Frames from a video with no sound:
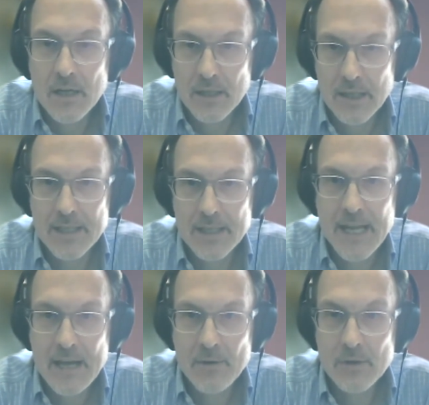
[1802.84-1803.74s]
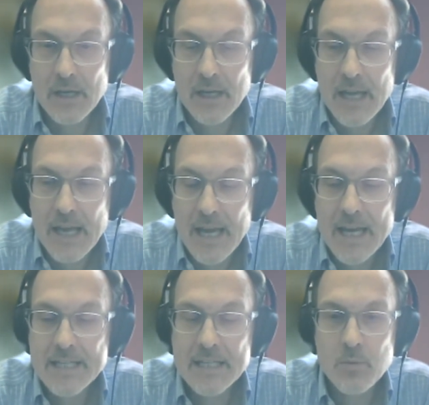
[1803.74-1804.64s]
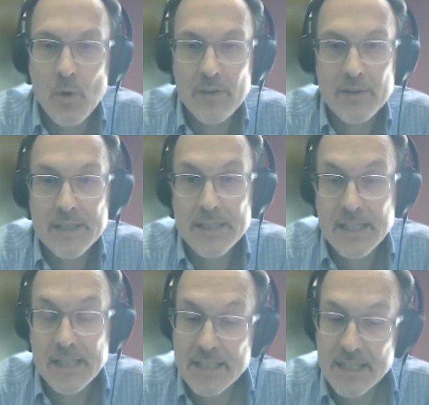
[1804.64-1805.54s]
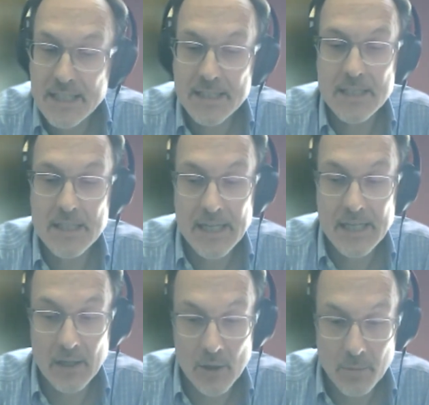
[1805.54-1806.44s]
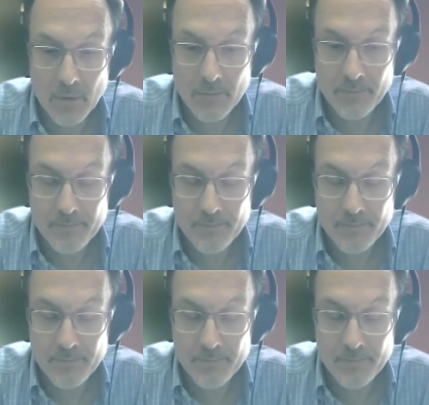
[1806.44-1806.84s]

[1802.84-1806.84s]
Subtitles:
earlier now. It is one that is consistently global,